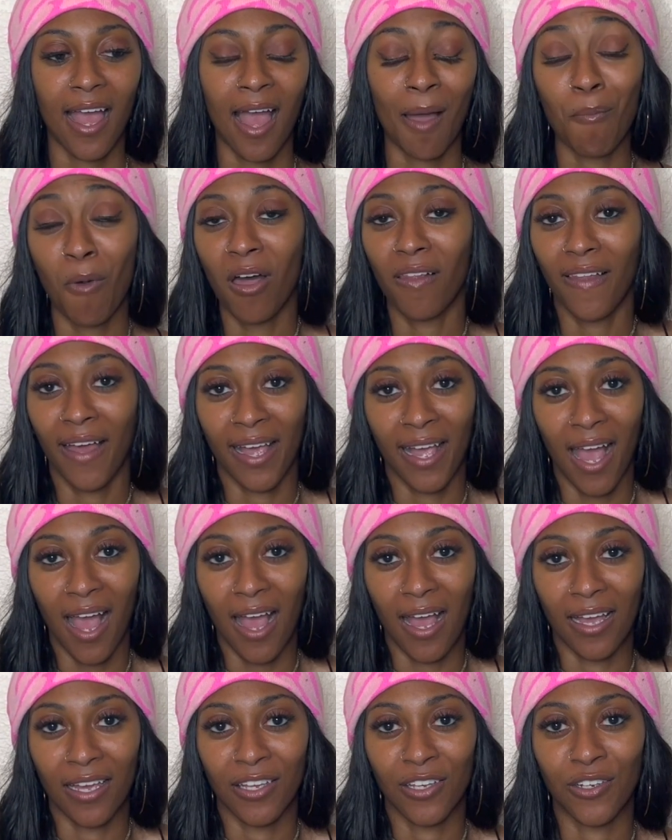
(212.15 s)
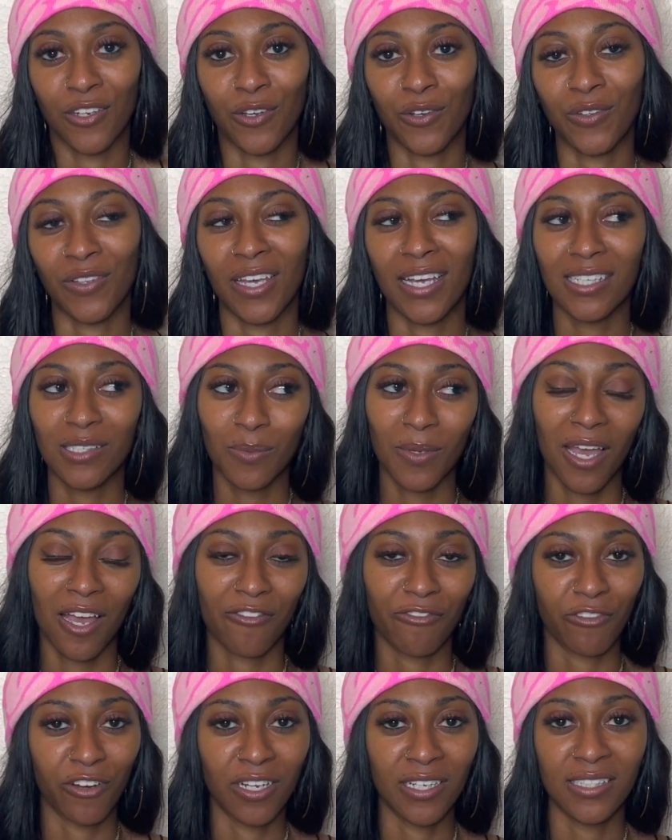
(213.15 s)
I'm all I got, yes, we
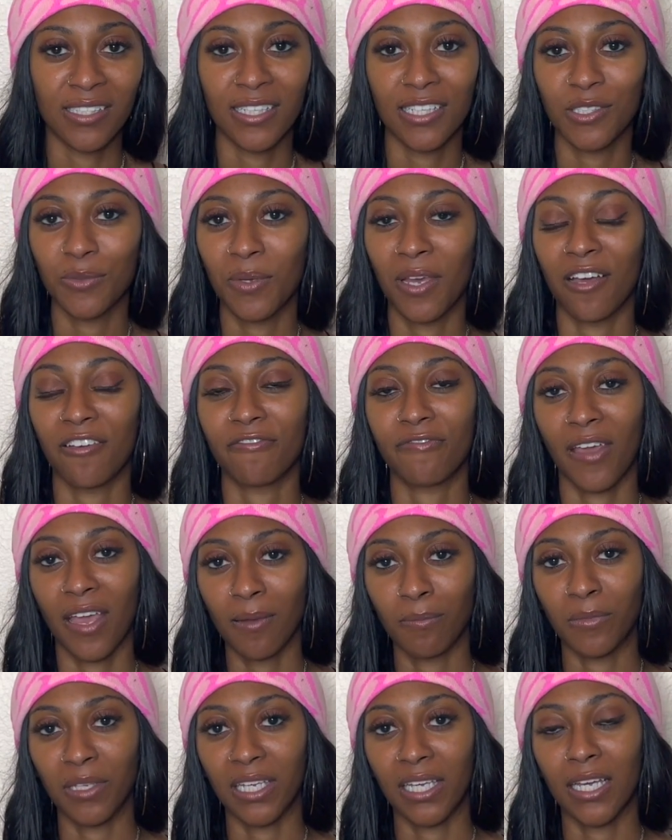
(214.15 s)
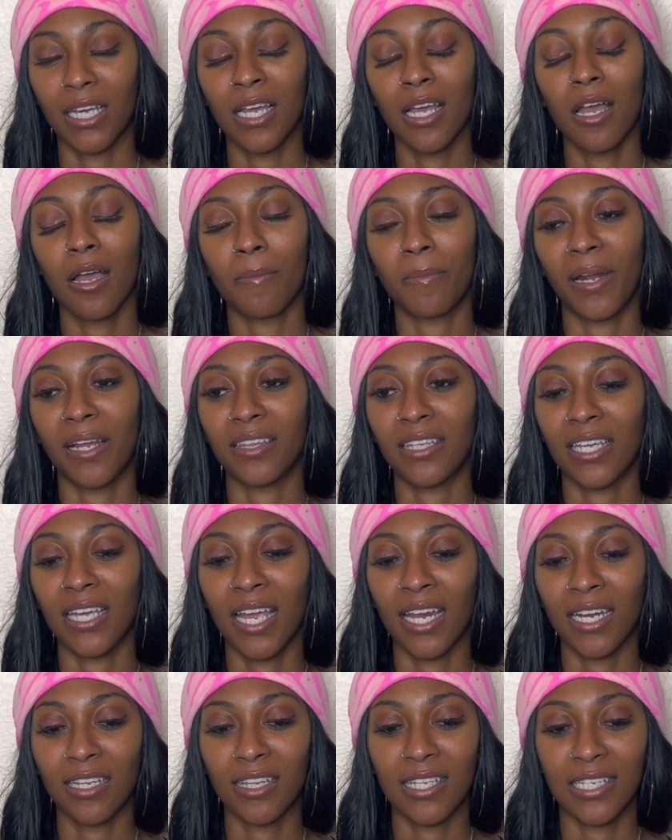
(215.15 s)
have friends, yes, we have family. At the
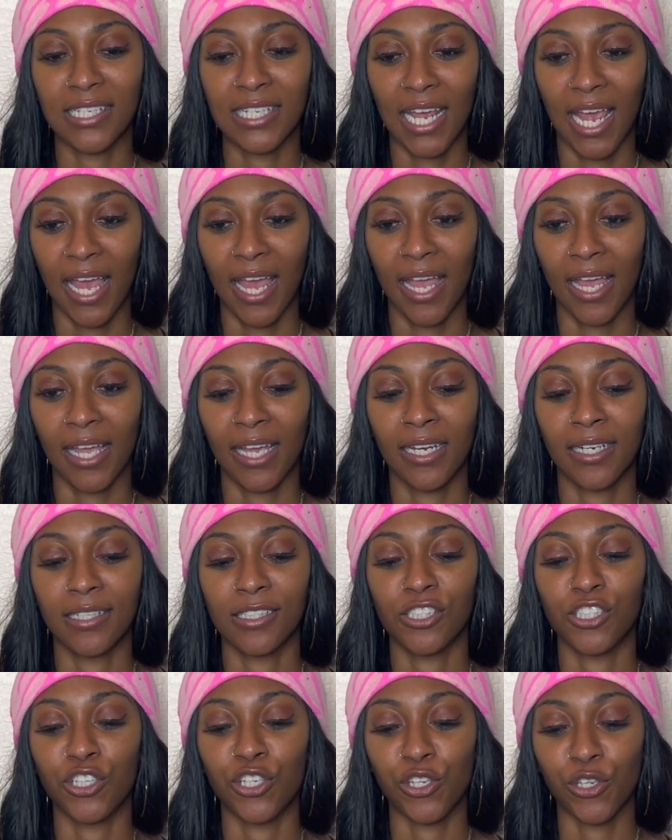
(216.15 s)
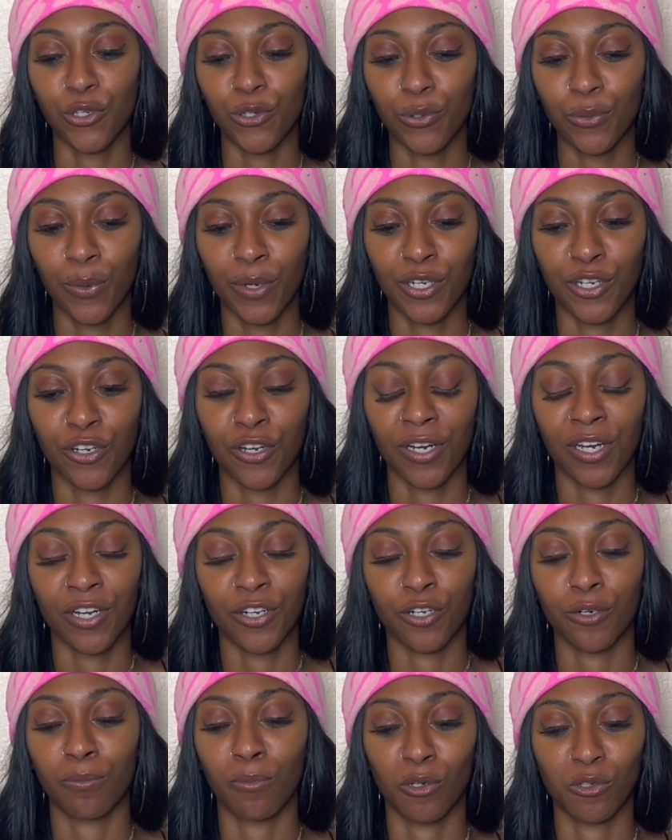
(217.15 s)
end of the day, it is you and your
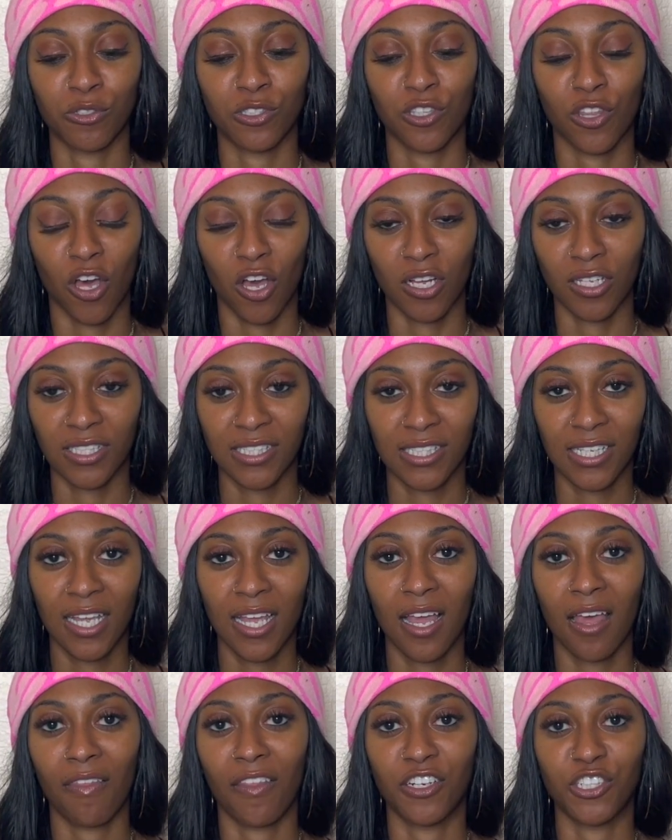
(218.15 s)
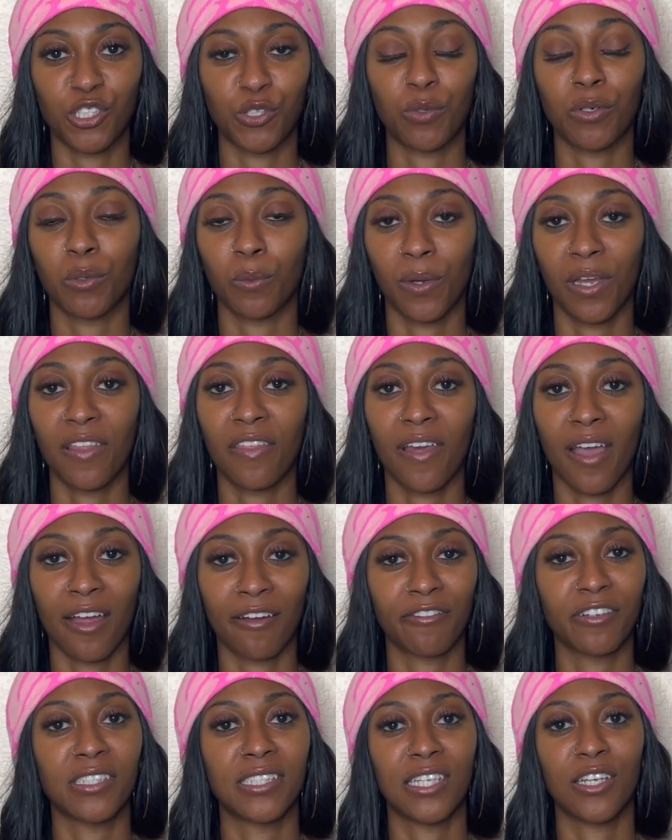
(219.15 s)
innermost thoughts that you are with
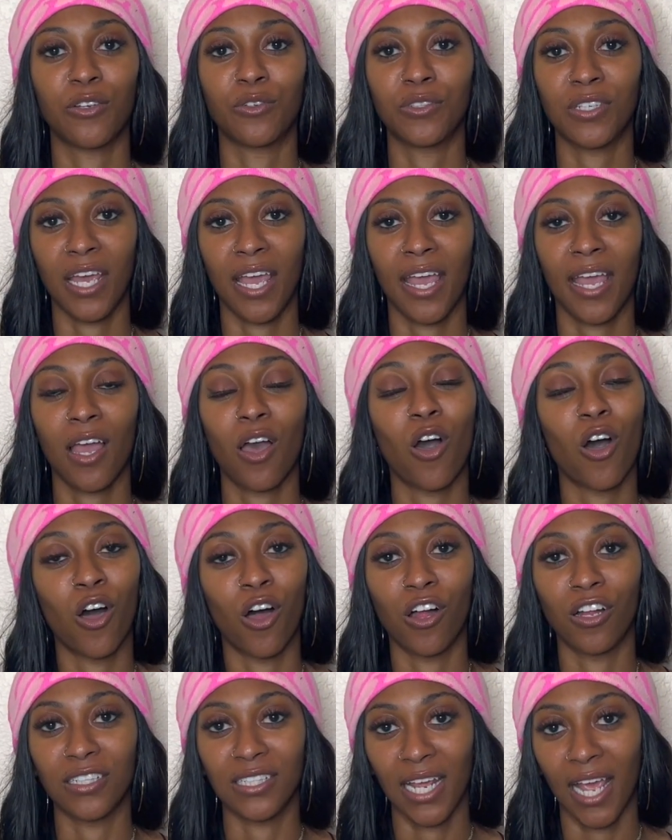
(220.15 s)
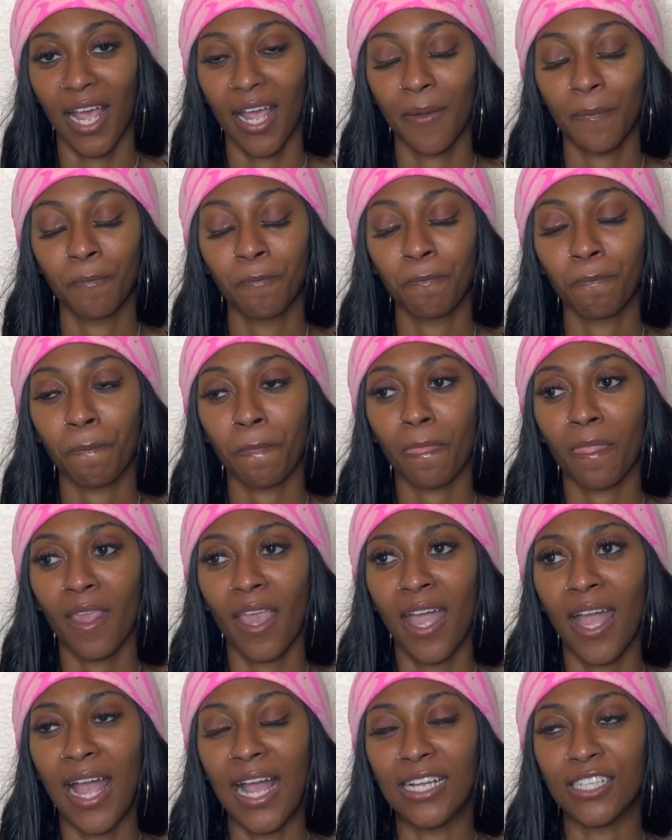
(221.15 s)
every single day, all day.
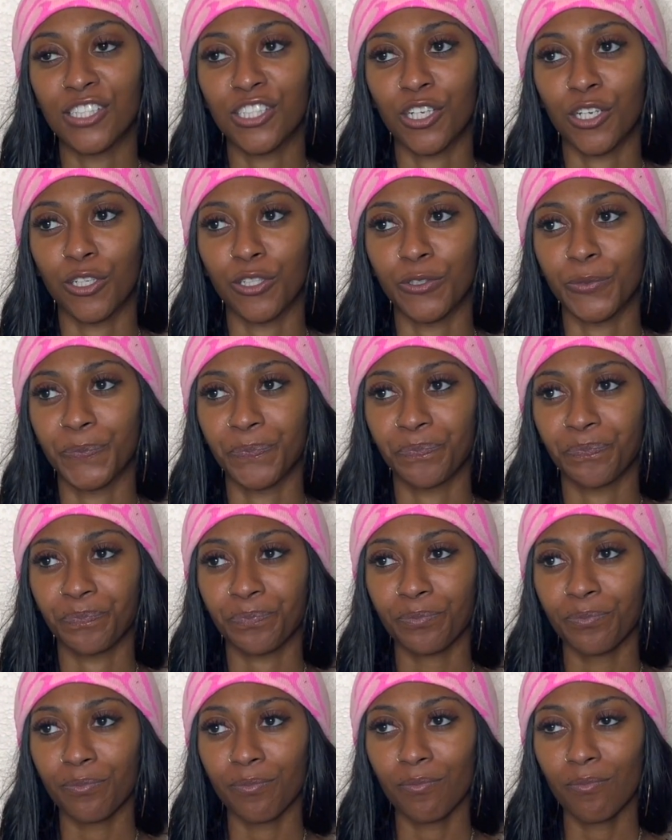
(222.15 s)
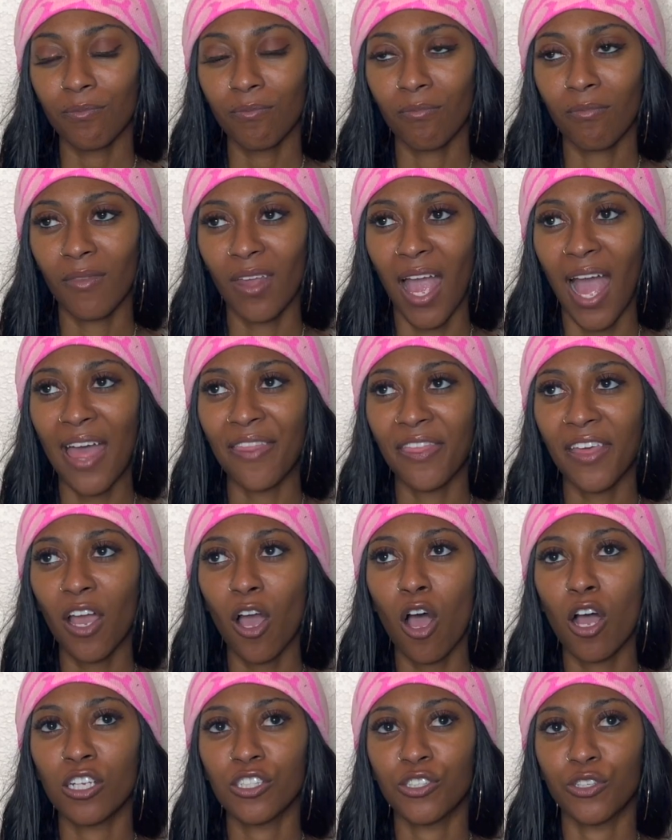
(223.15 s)
And so I think
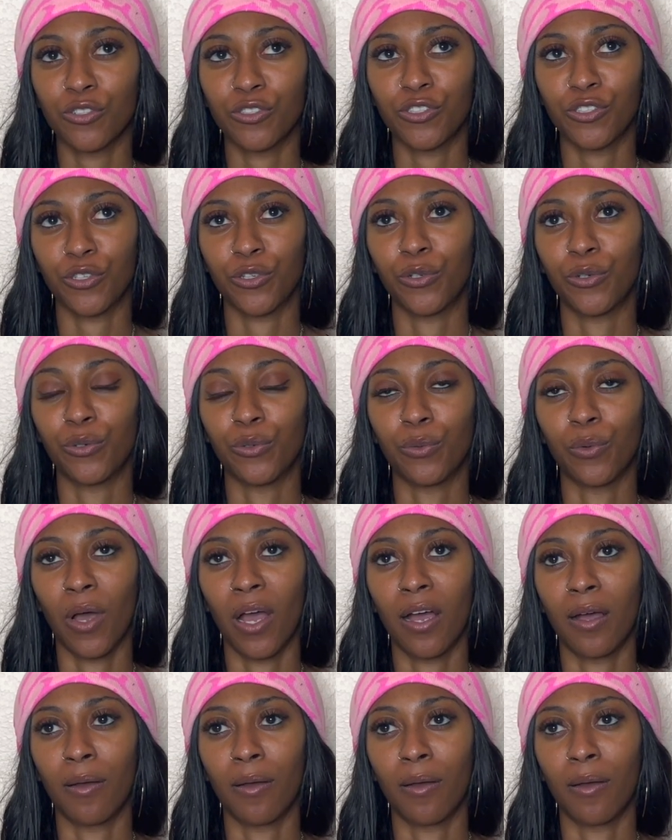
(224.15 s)
also too,